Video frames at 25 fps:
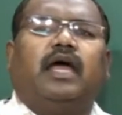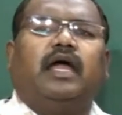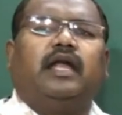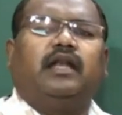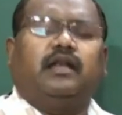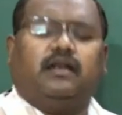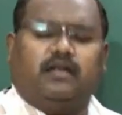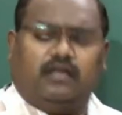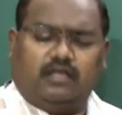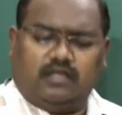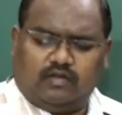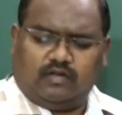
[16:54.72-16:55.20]

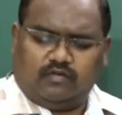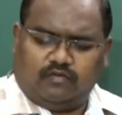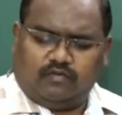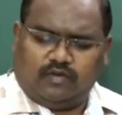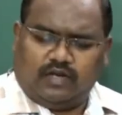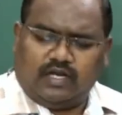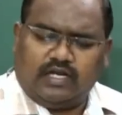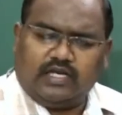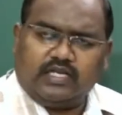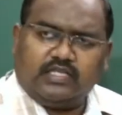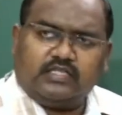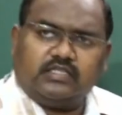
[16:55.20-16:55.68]
and
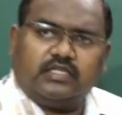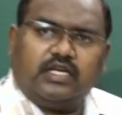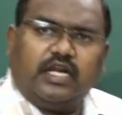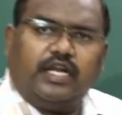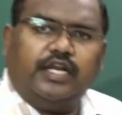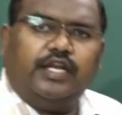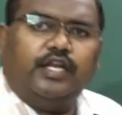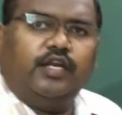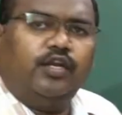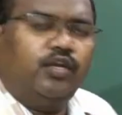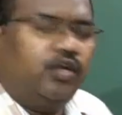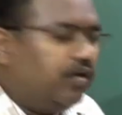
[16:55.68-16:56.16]
let us
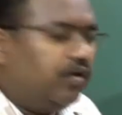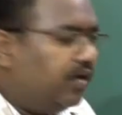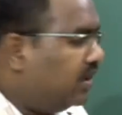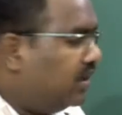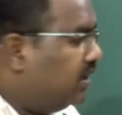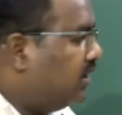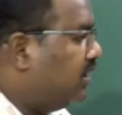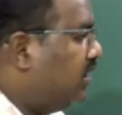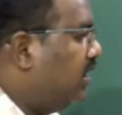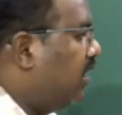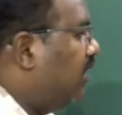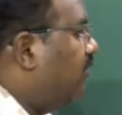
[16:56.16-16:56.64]
continue
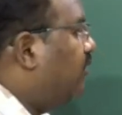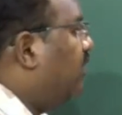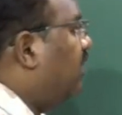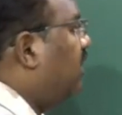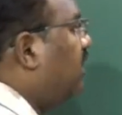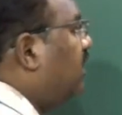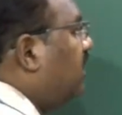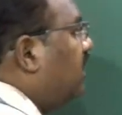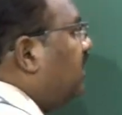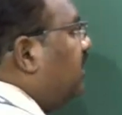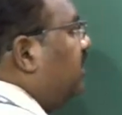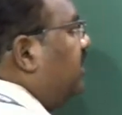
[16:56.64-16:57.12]

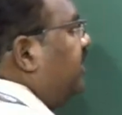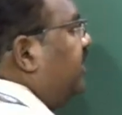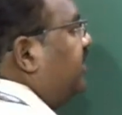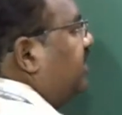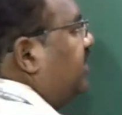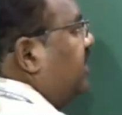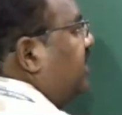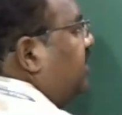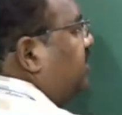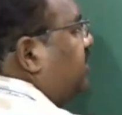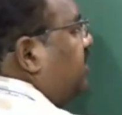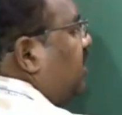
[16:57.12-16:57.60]
our
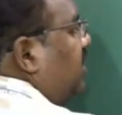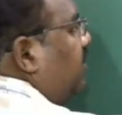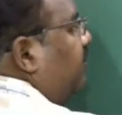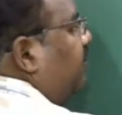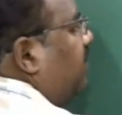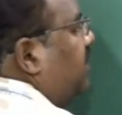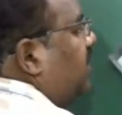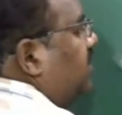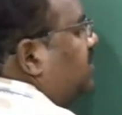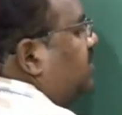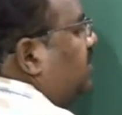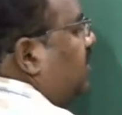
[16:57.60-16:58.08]
discussion
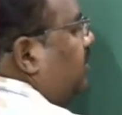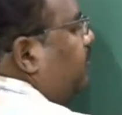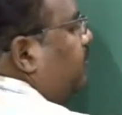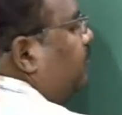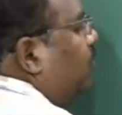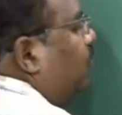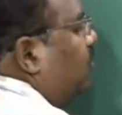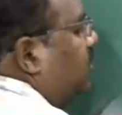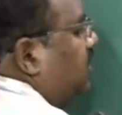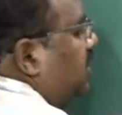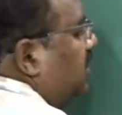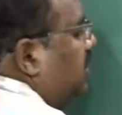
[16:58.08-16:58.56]
with
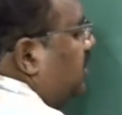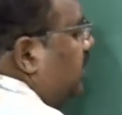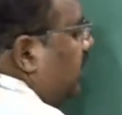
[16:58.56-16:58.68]
both the